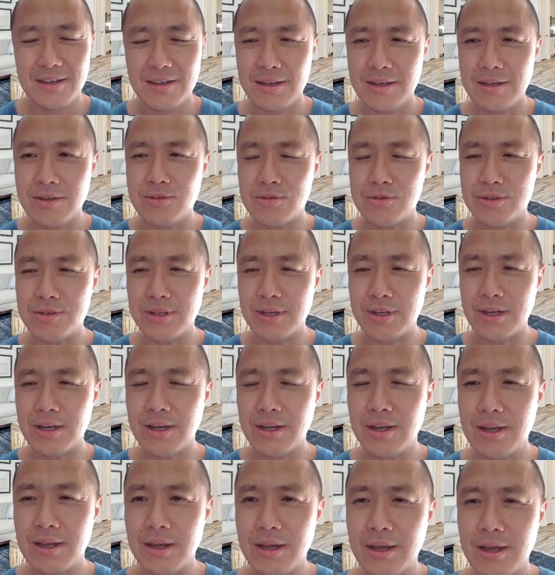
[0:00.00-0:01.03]
Interesting.
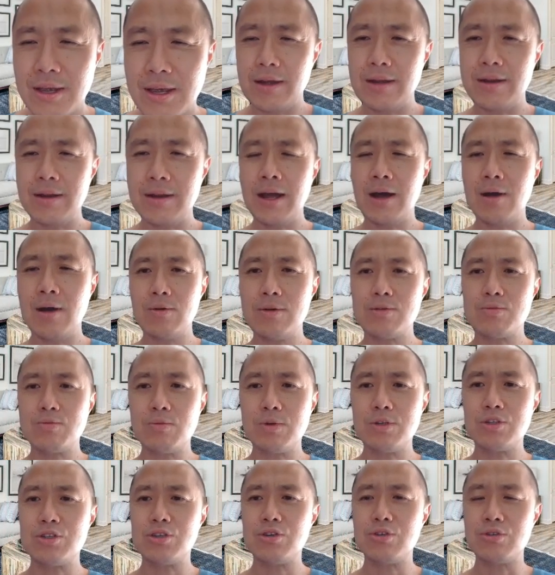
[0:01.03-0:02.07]
And how is
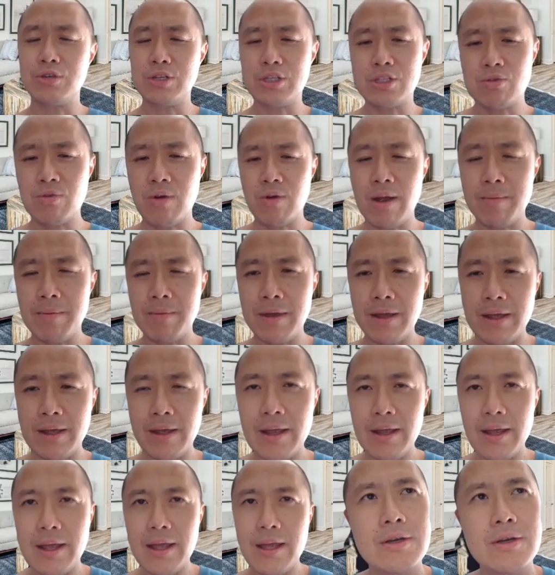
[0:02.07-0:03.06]
what you're describing?